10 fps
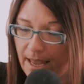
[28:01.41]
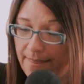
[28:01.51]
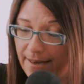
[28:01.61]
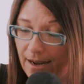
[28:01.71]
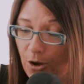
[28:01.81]

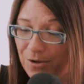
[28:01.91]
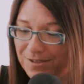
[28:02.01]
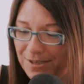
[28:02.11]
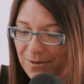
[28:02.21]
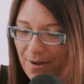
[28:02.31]
and then
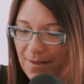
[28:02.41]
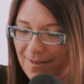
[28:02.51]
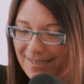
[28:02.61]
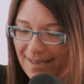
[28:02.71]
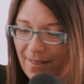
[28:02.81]
also, um,
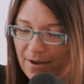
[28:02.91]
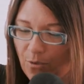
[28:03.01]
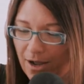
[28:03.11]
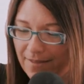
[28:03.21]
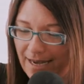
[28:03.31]
they say like
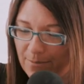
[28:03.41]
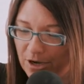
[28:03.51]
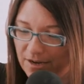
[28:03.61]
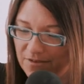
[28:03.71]
walk the neighborhood.